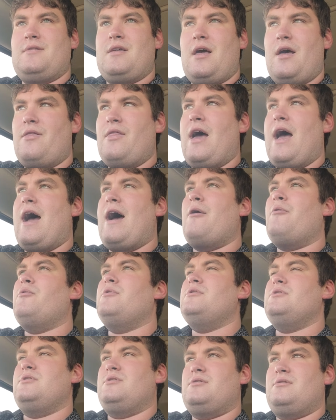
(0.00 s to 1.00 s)
that
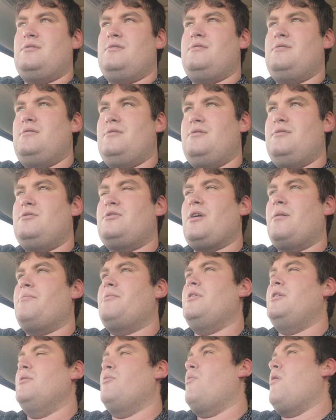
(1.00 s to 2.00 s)
was
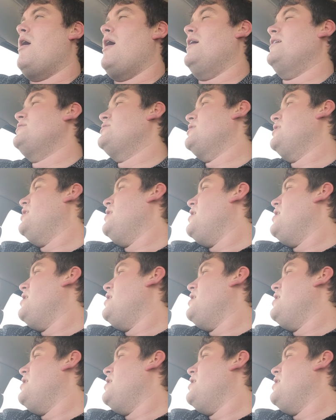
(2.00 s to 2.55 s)
something to watch.